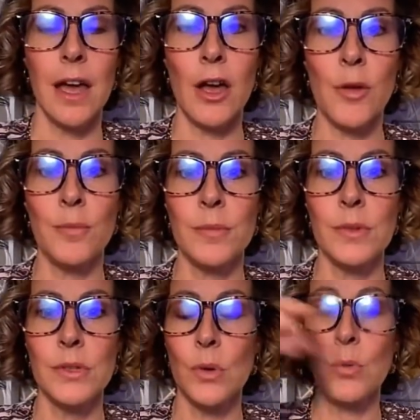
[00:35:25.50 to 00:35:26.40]

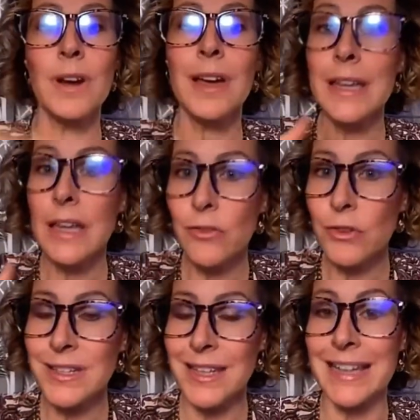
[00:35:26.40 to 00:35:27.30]
Um, so we're not here
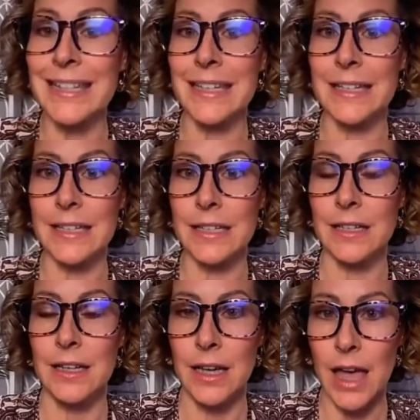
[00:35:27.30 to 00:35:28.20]
for
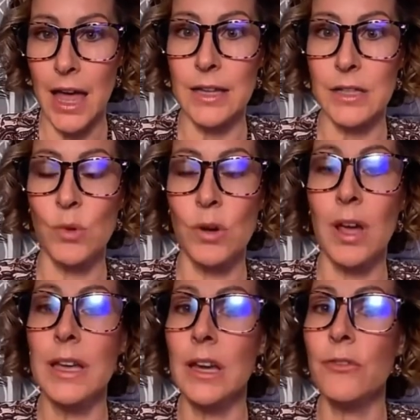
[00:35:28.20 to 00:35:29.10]
sexist guys. We're
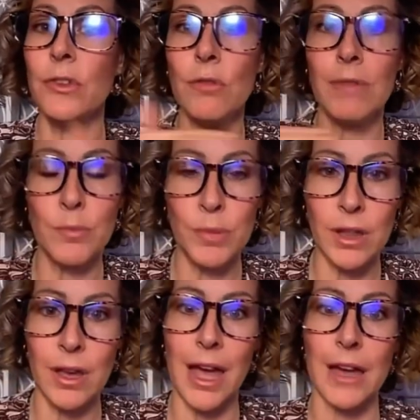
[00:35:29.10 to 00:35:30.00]
not here for the red
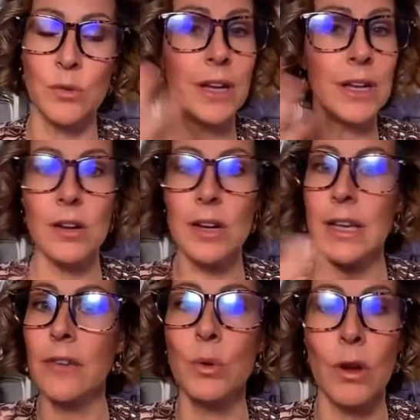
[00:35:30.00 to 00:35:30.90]
pill guys. We're not here
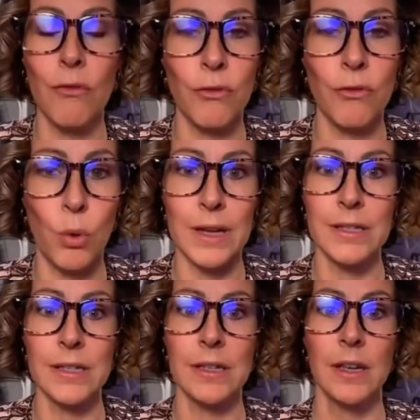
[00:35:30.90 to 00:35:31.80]
to give you a
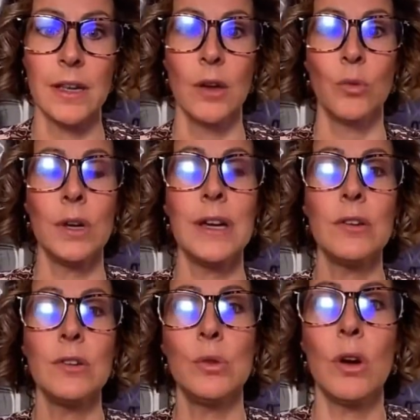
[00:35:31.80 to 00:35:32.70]
voice. We're
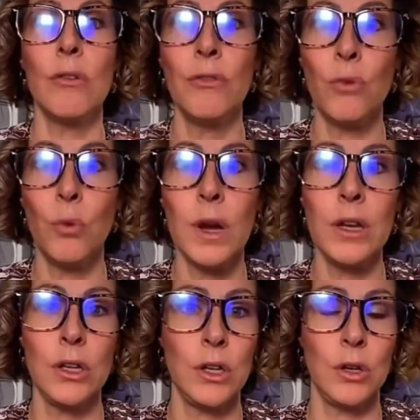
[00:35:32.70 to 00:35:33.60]
here to
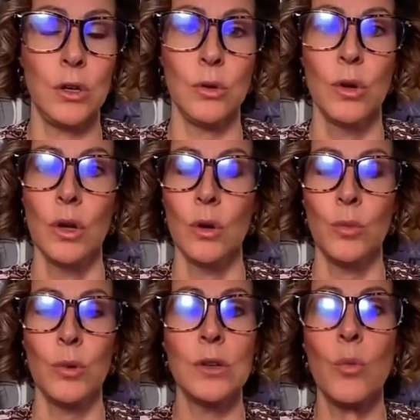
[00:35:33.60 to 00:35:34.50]
avoid you.
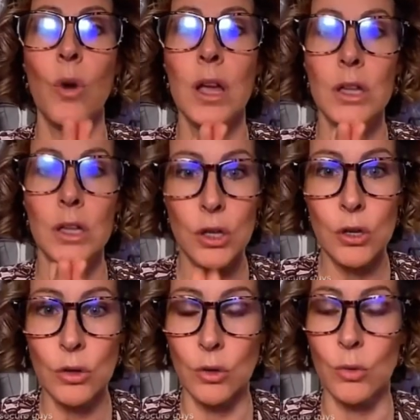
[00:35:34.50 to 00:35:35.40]
We don't want
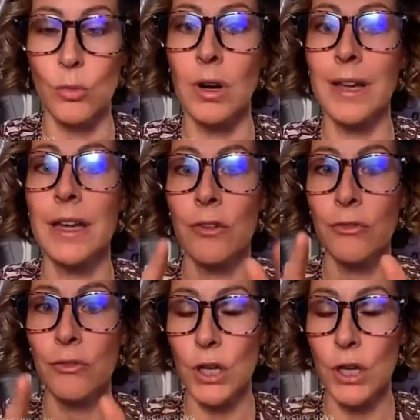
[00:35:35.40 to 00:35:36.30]
you. We're not
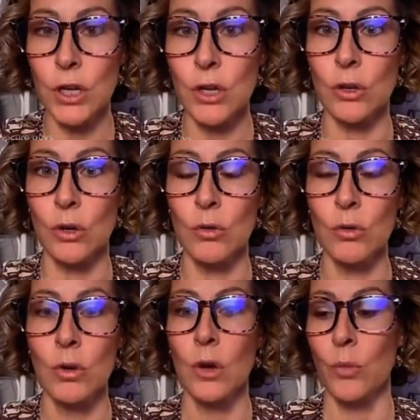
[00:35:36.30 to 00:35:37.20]
here for
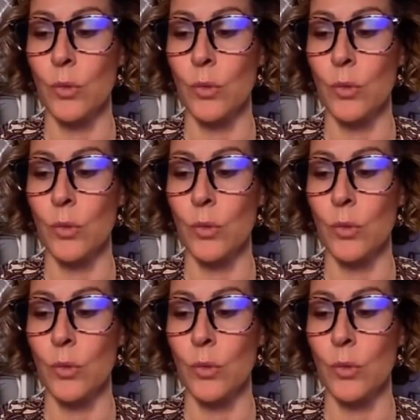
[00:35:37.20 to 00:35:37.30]
you.